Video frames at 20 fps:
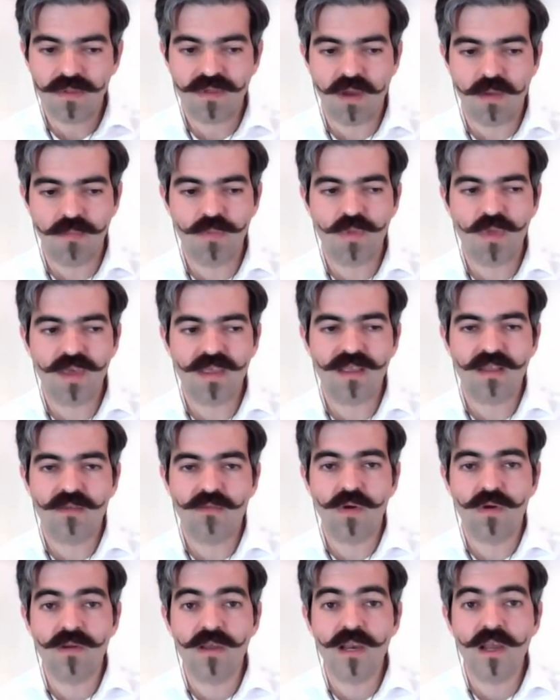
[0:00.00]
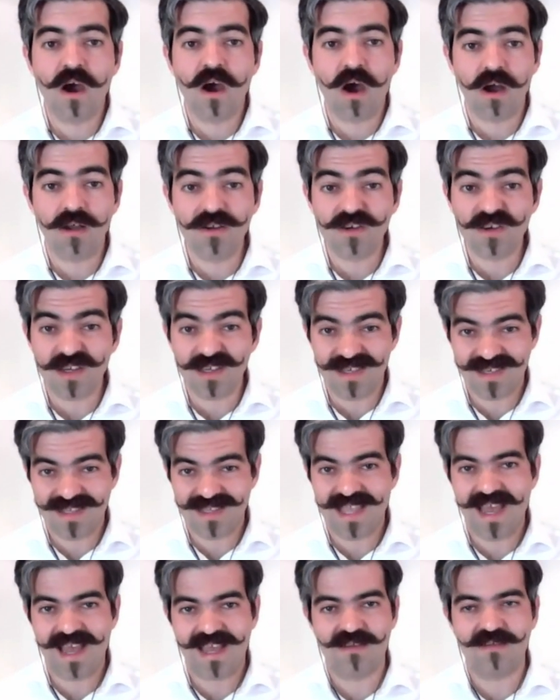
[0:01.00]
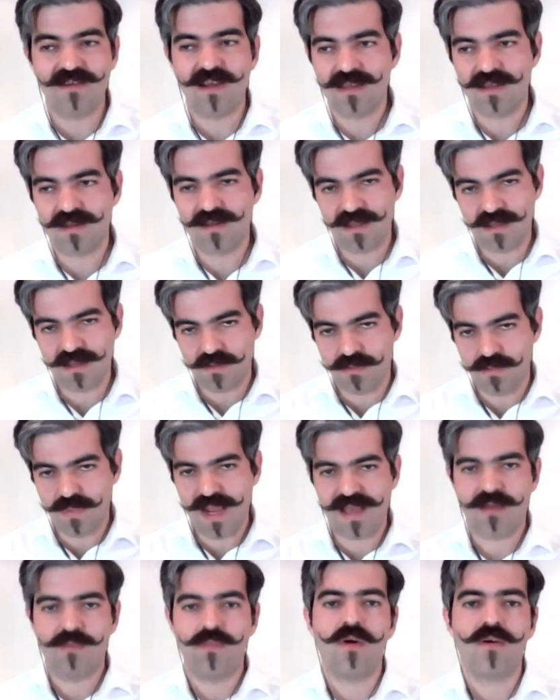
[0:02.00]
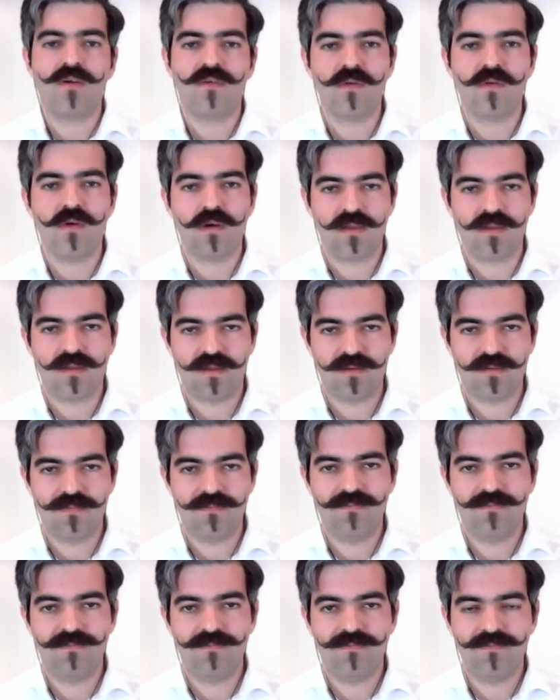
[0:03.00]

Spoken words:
something that we really understand rather than a black box to us.